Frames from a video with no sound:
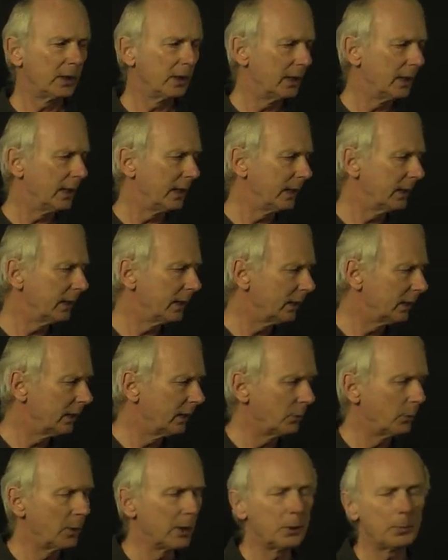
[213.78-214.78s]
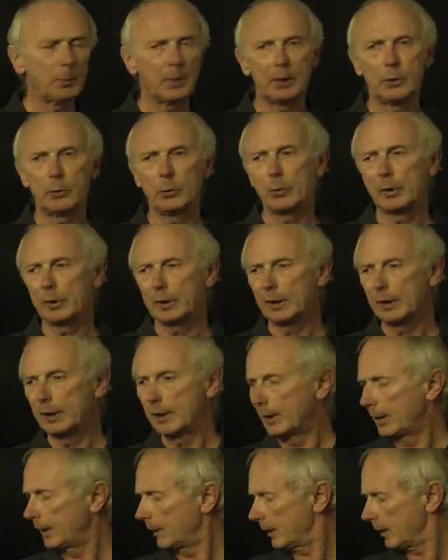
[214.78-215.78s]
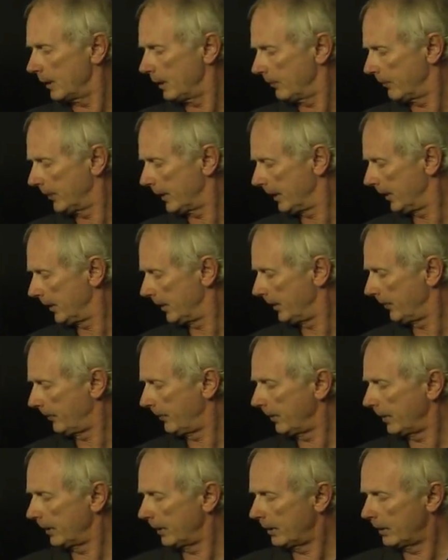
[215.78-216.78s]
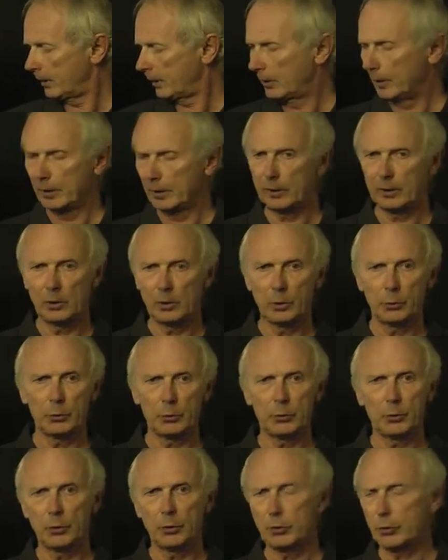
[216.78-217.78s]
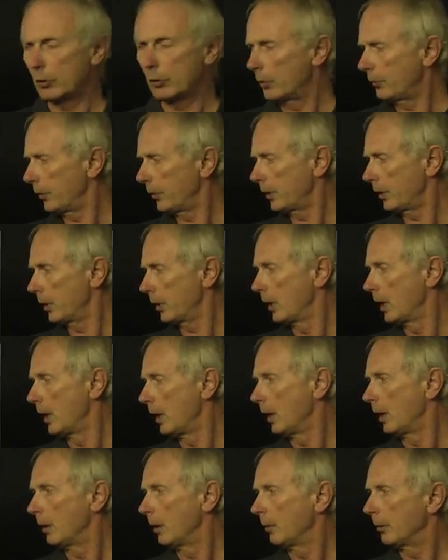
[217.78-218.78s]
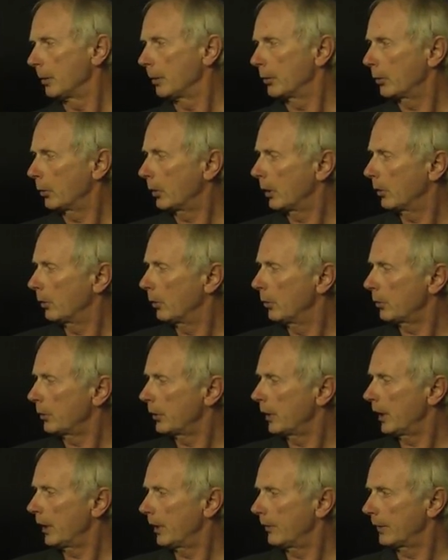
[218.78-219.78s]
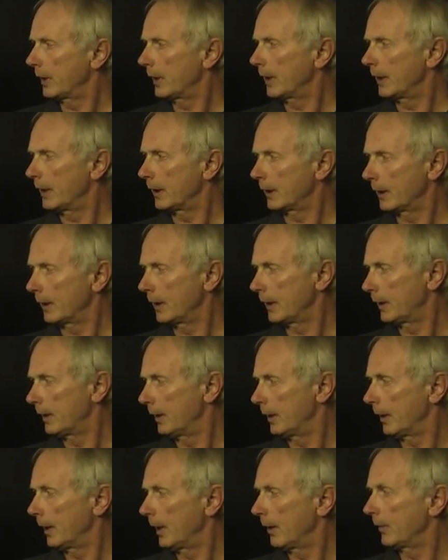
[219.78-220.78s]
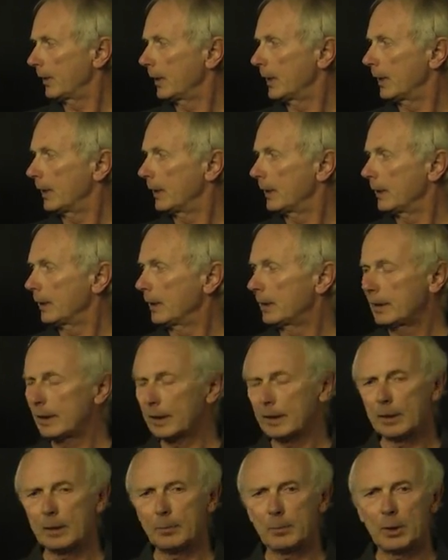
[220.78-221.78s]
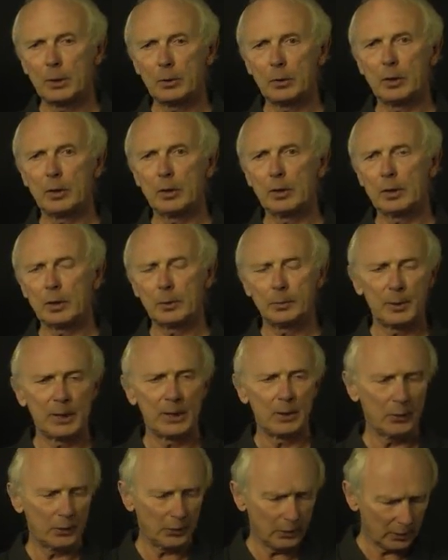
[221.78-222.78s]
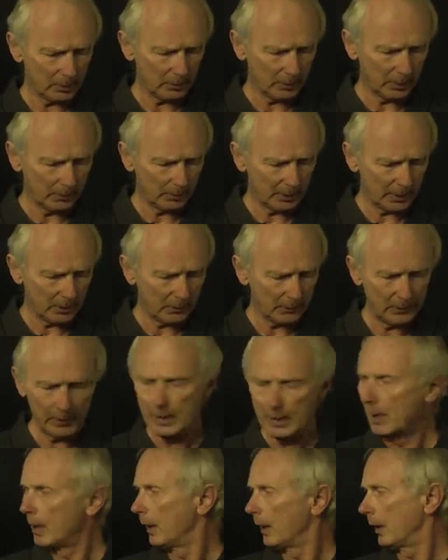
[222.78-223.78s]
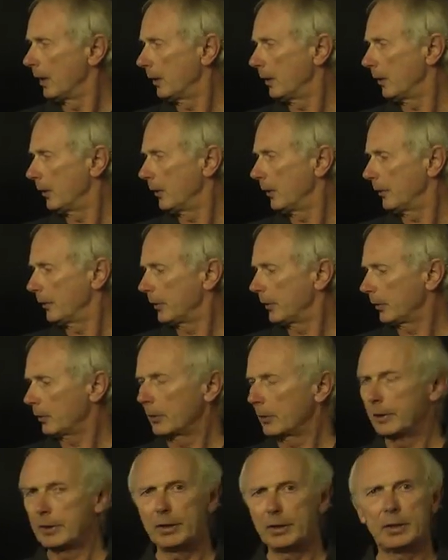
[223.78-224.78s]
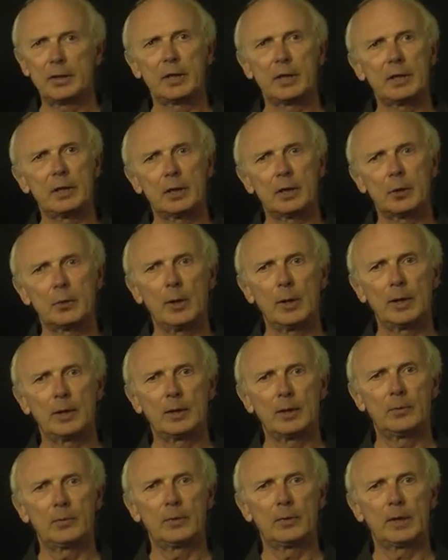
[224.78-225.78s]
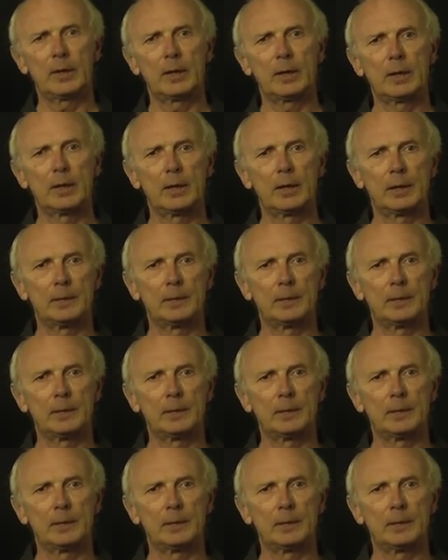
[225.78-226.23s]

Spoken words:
the night and the wind speed during the day are very different, close to the surface. But you can also have an idea that about 100 meters above, the conditions are quite different.